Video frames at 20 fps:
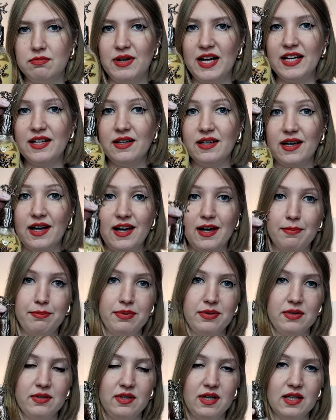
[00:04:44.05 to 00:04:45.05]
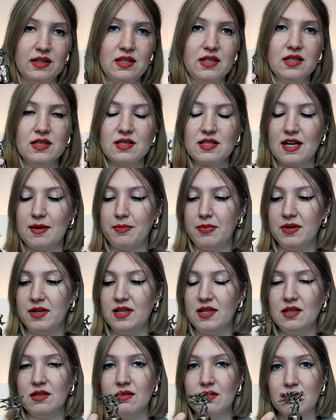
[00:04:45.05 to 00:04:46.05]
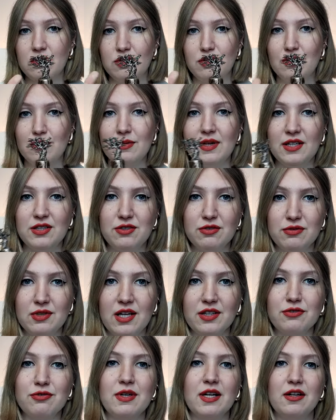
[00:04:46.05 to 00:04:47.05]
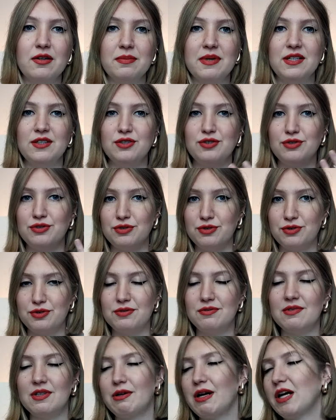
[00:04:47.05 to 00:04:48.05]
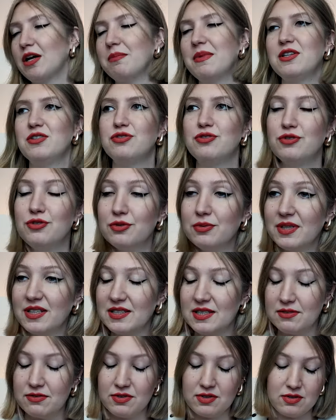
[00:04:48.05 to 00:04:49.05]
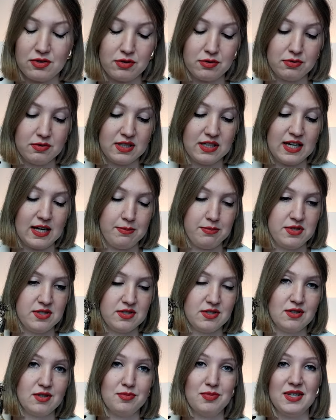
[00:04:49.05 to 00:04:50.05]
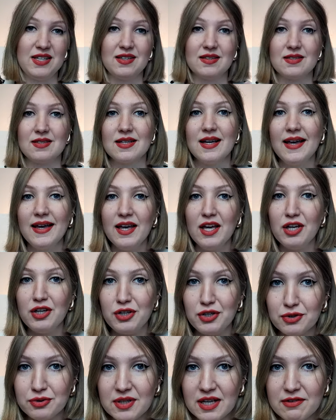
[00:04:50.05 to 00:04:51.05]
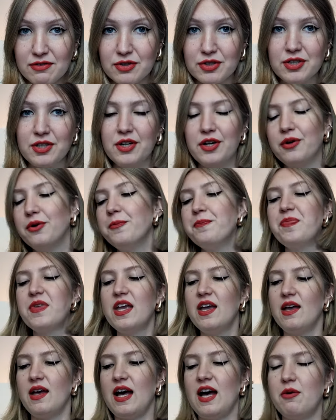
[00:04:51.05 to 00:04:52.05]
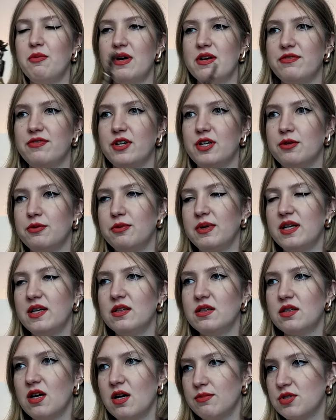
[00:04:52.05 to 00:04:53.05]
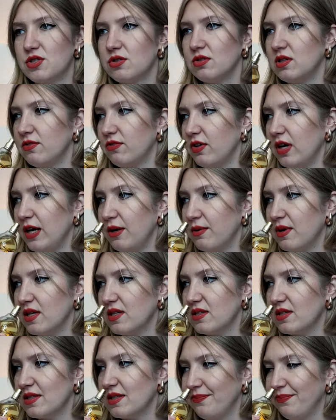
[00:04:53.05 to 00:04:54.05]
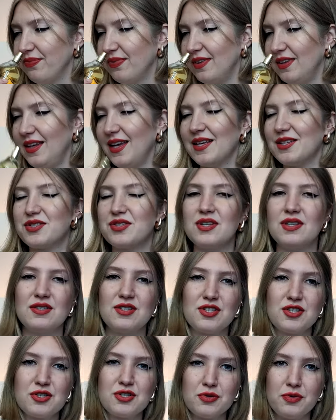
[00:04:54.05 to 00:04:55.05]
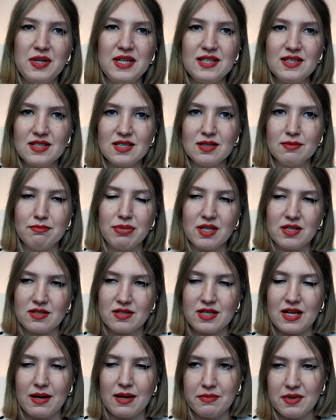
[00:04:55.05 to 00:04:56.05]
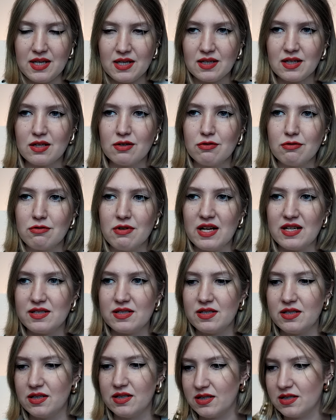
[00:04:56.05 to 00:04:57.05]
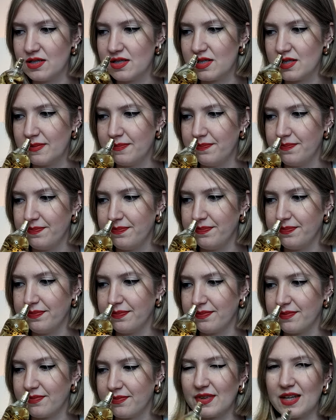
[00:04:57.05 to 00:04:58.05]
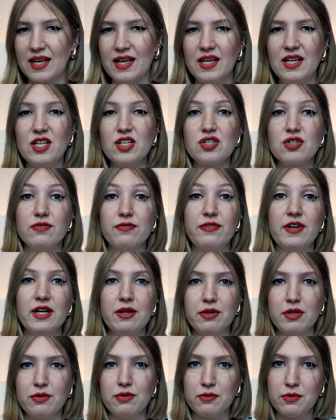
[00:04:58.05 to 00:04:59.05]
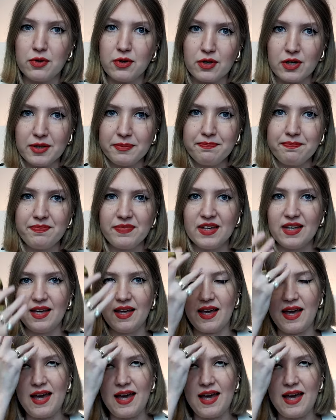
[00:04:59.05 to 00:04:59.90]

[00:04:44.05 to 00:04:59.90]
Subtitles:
by the cap. Nothing is happening, although I do not recommend to do it, even though the cap is good, because you never know. However, when it comes to the fragrance, yes, it's sweet, balsamic, resinous. It is very warm,